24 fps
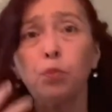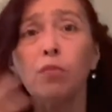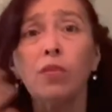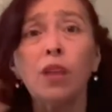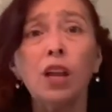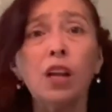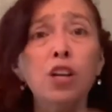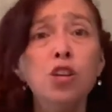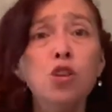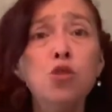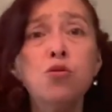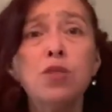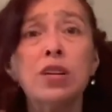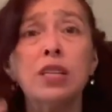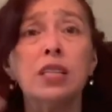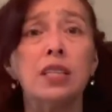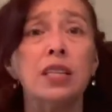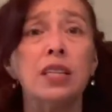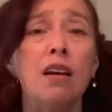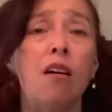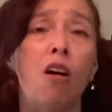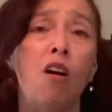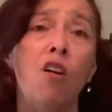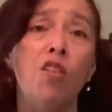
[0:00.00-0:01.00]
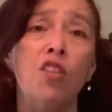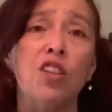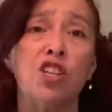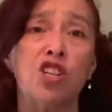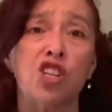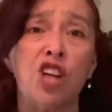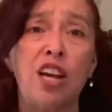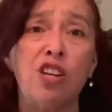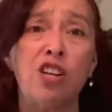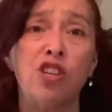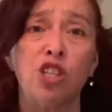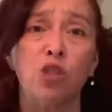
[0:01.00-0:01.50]
you could see all the
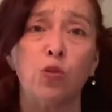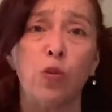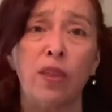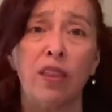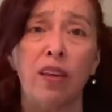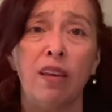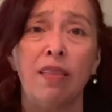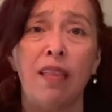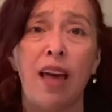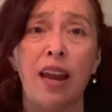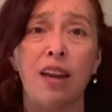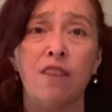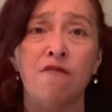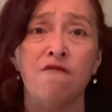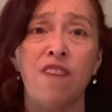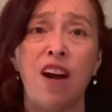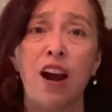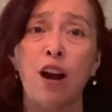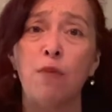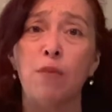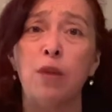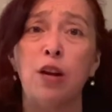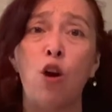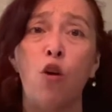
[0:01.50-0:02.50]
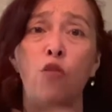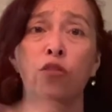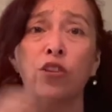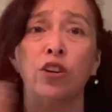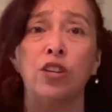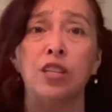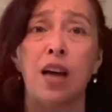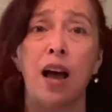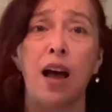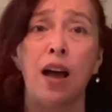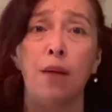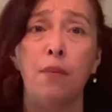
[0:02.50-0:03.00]
changes within that environment
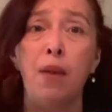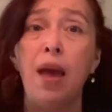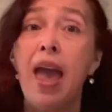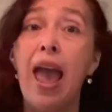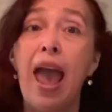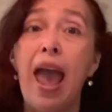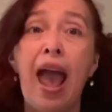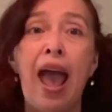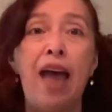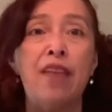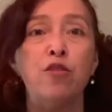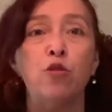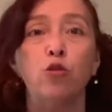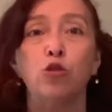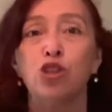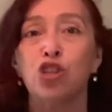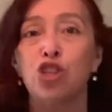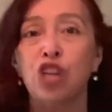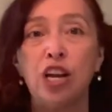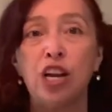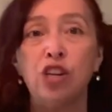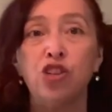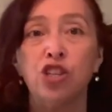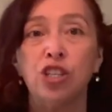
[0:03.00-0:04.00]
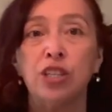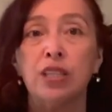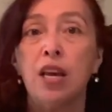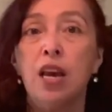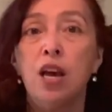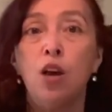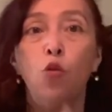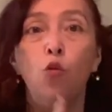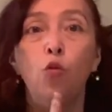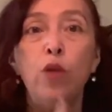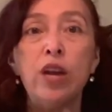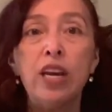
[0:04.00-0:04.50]
over time. And those
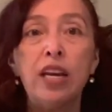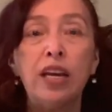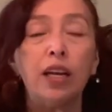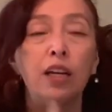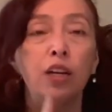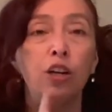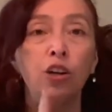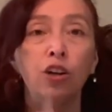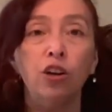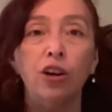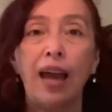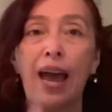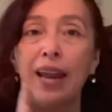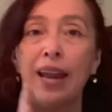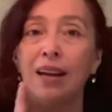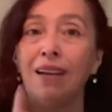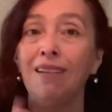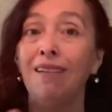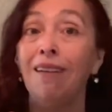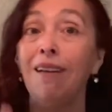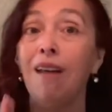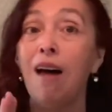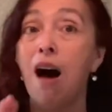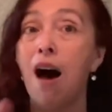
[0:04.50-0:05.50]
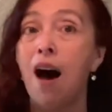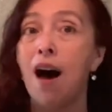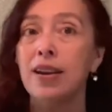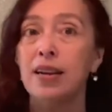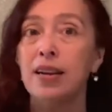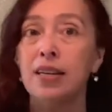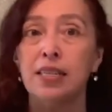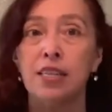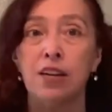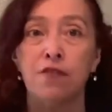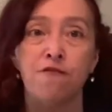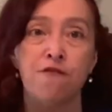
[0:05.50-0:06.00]
changes, we could look at a
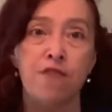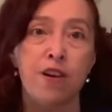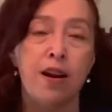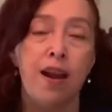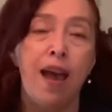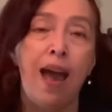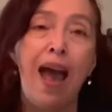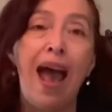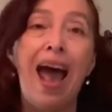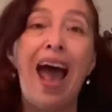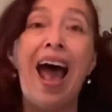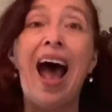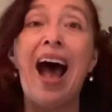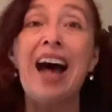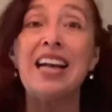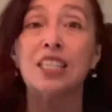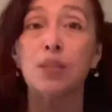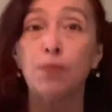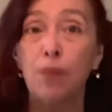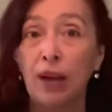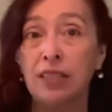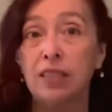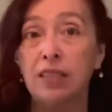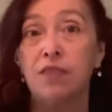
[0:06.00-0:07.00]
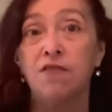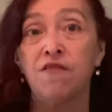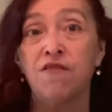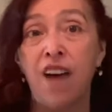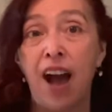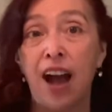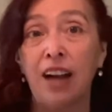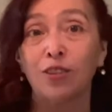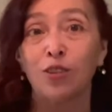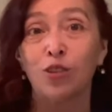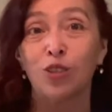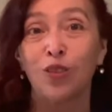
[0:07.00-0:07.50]
lot of different aspects and
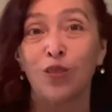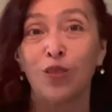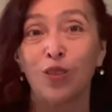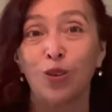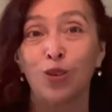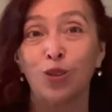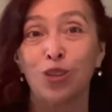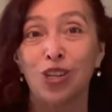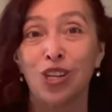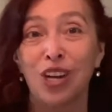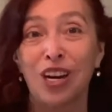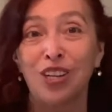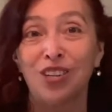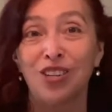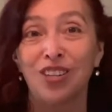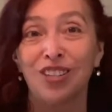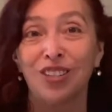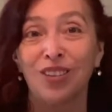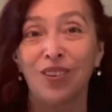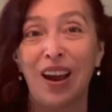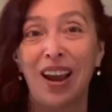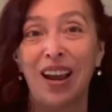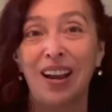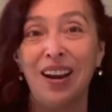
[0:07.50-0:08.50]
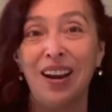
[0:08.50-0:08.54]
factors of those changes, right?